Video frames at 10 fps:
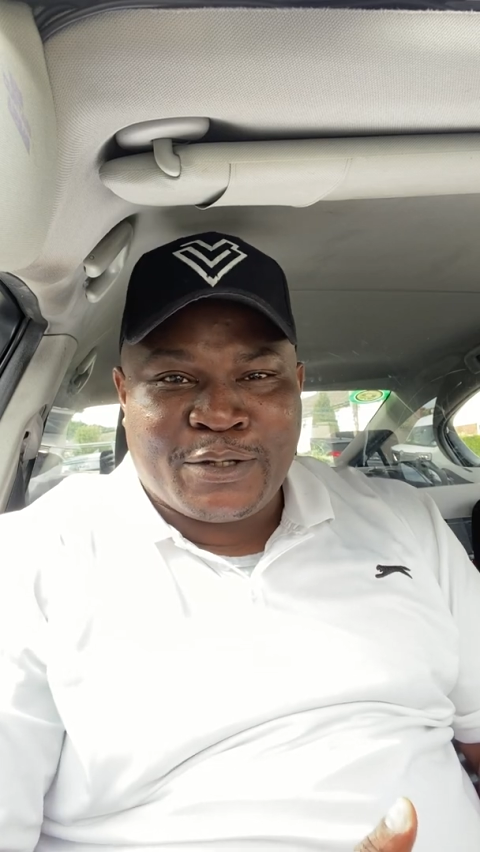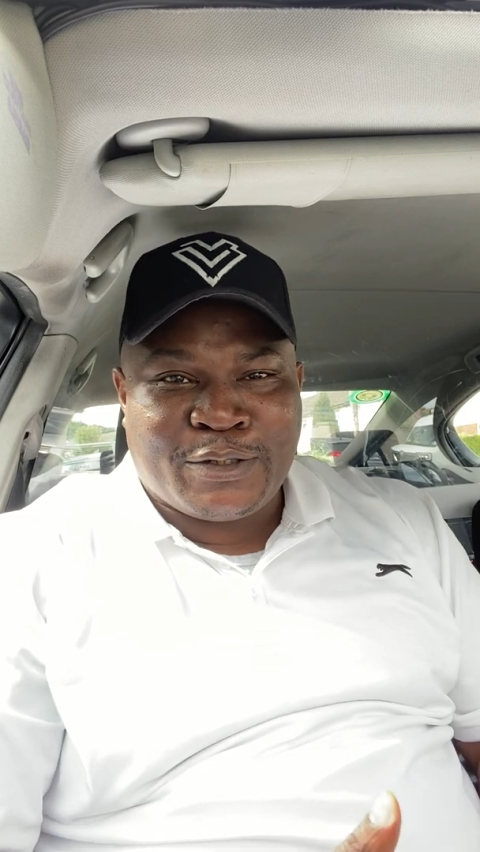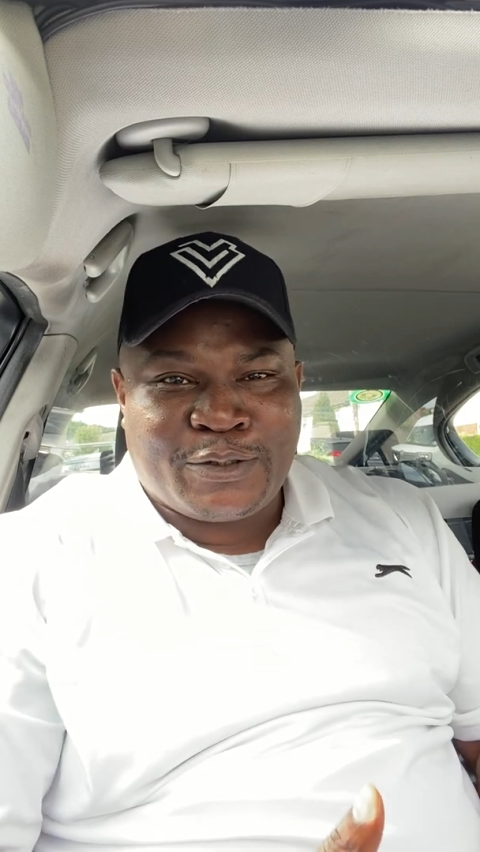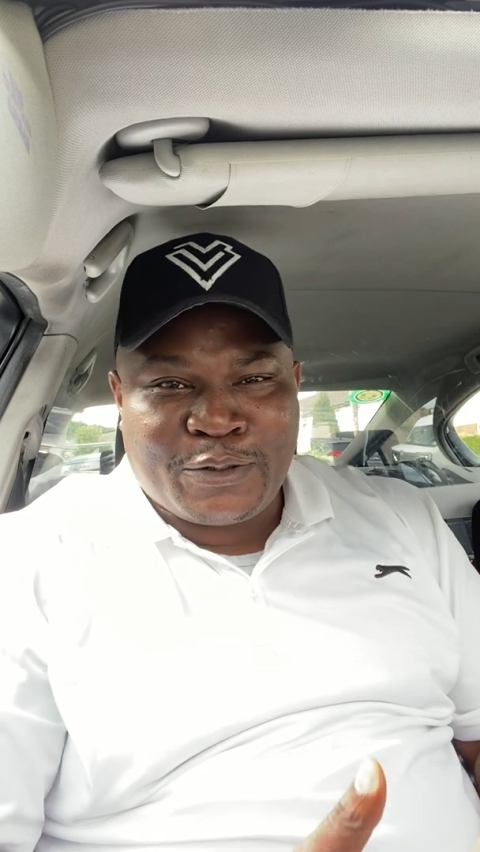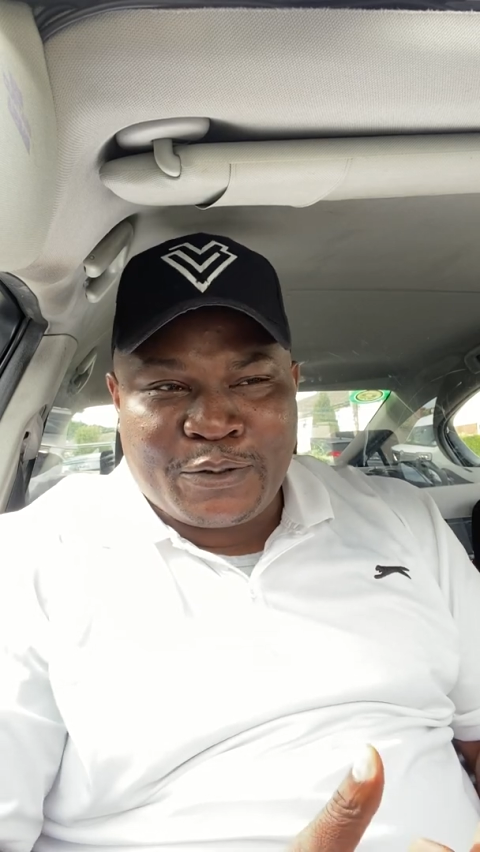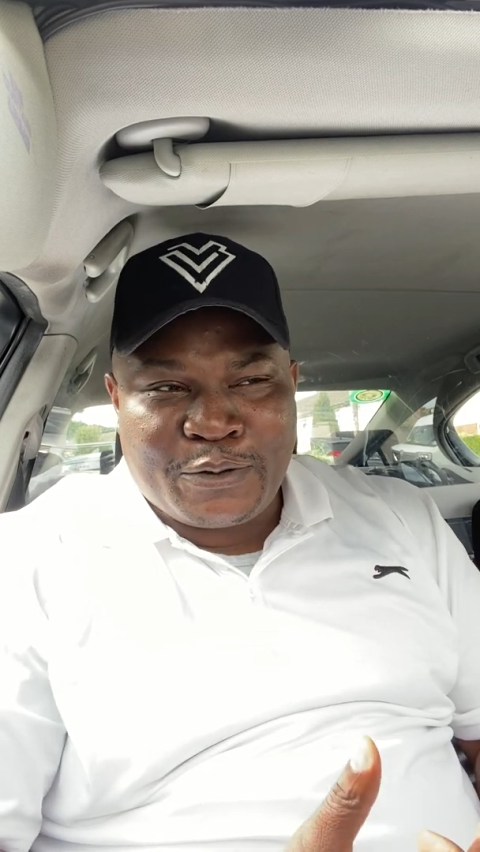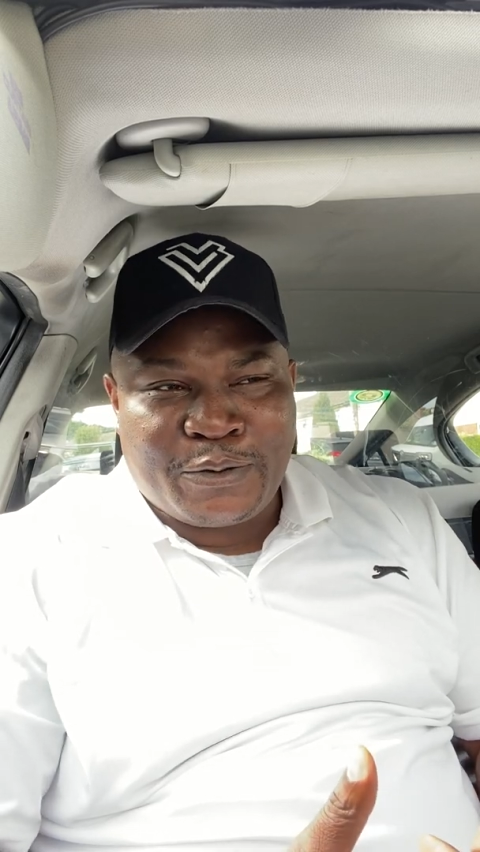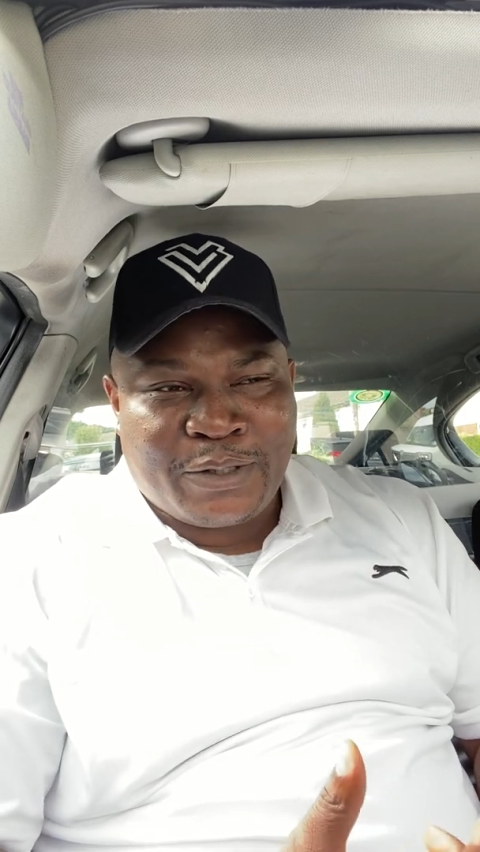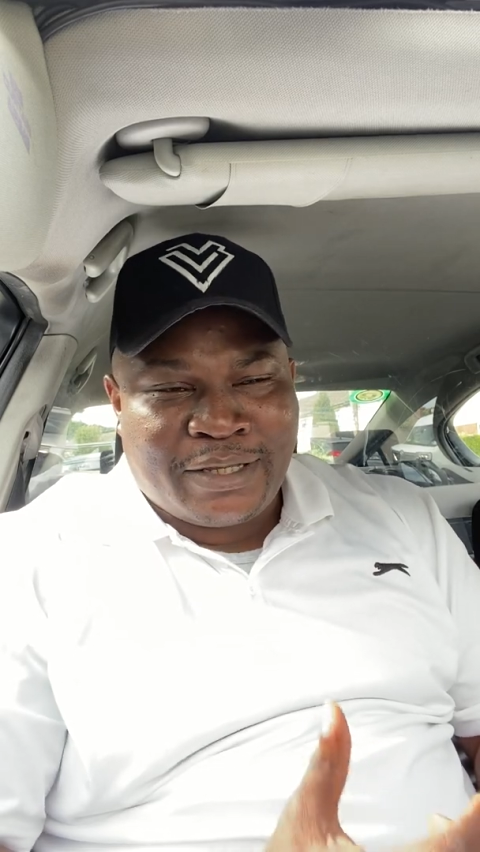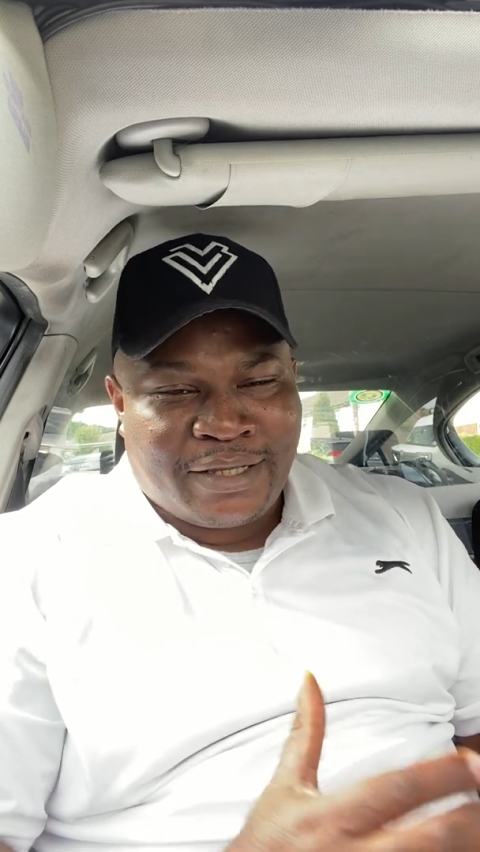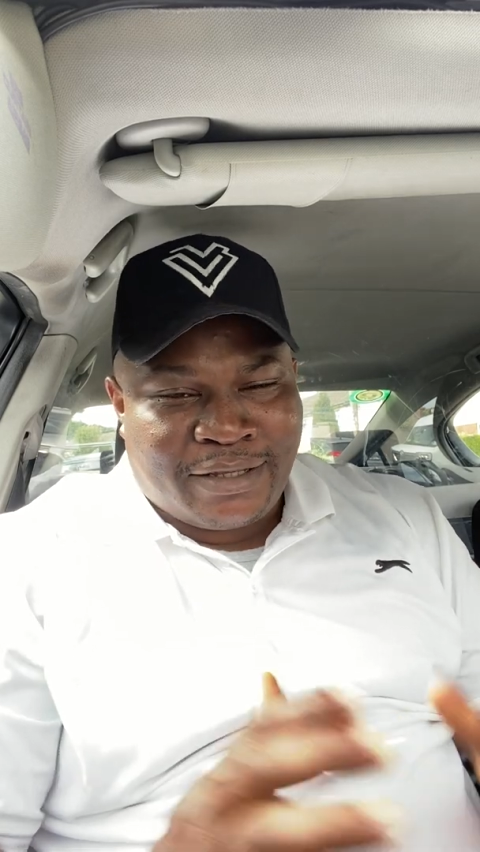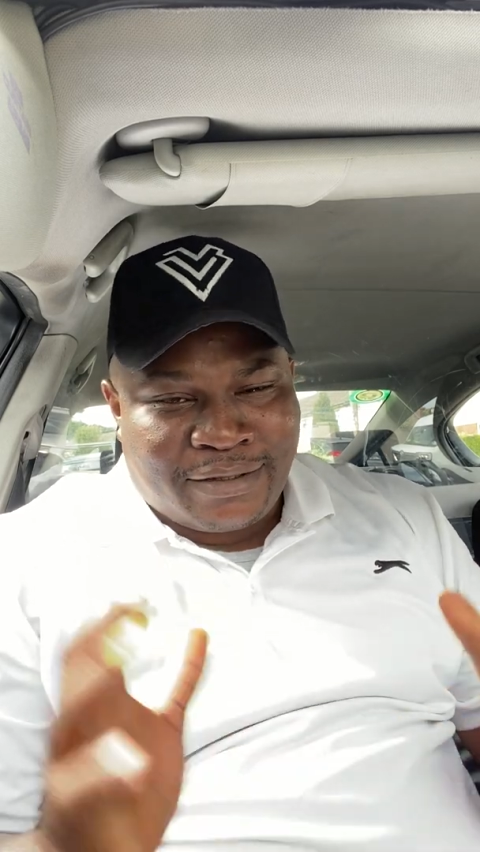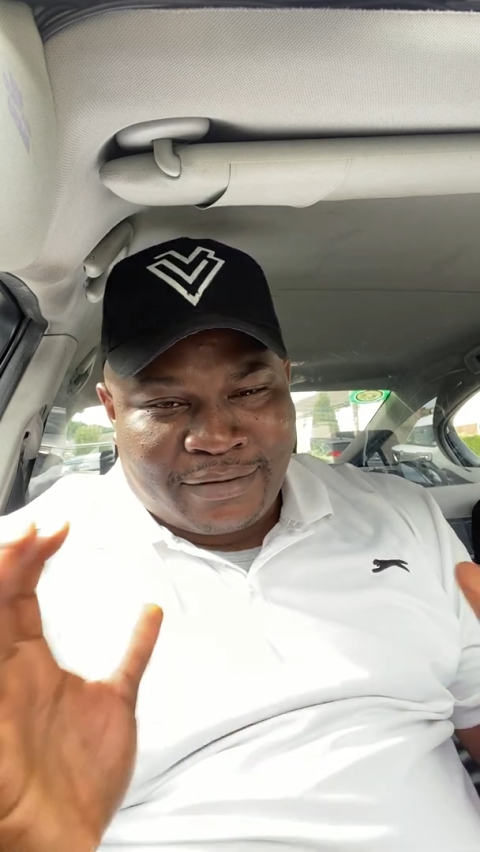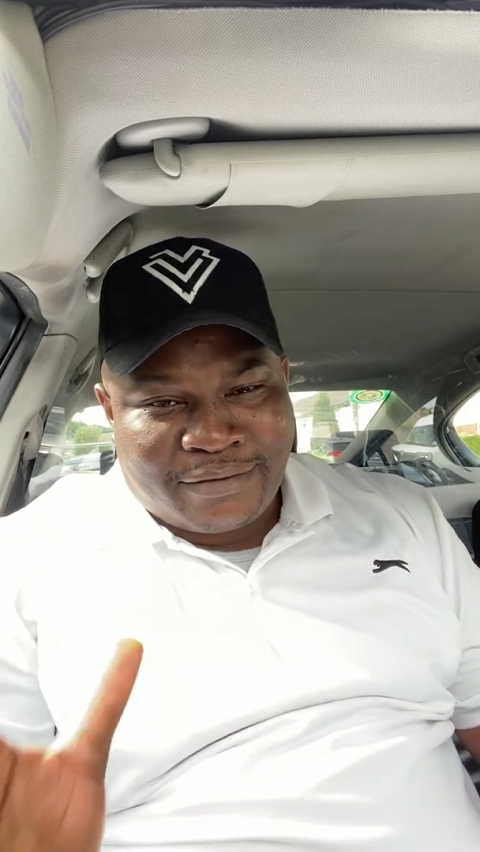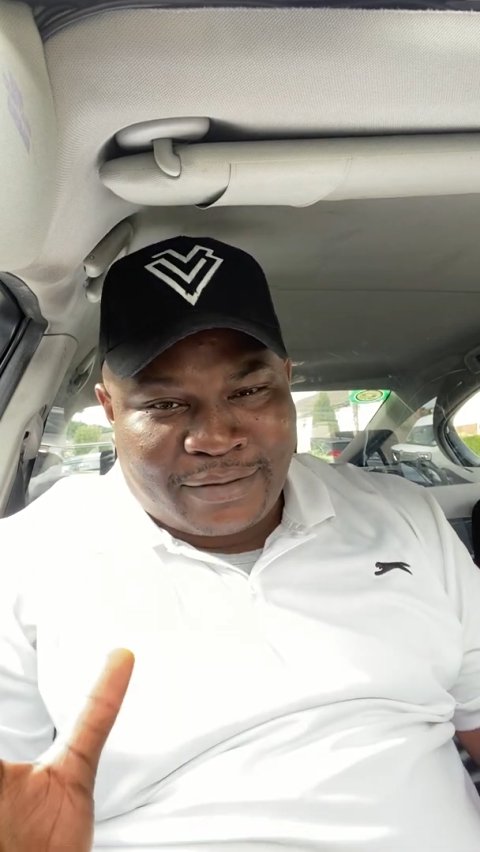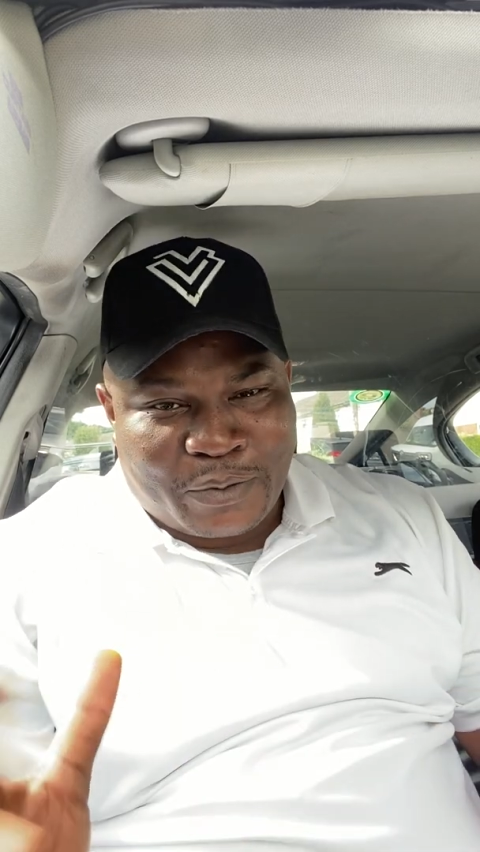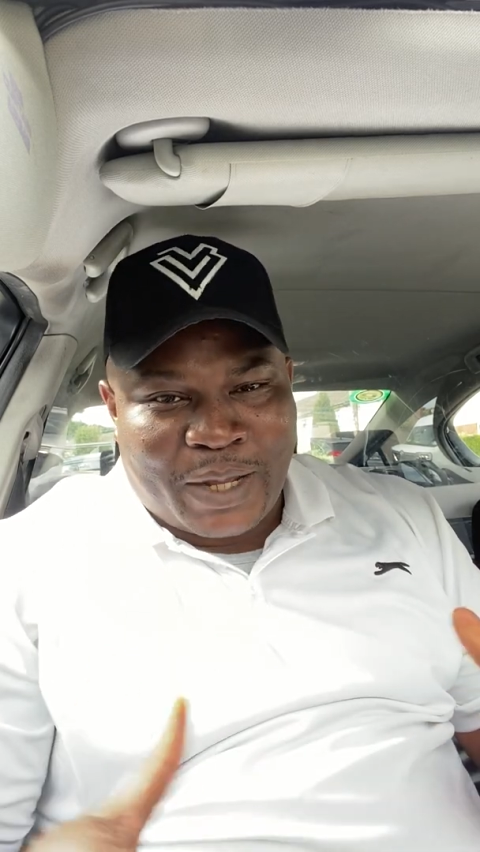So the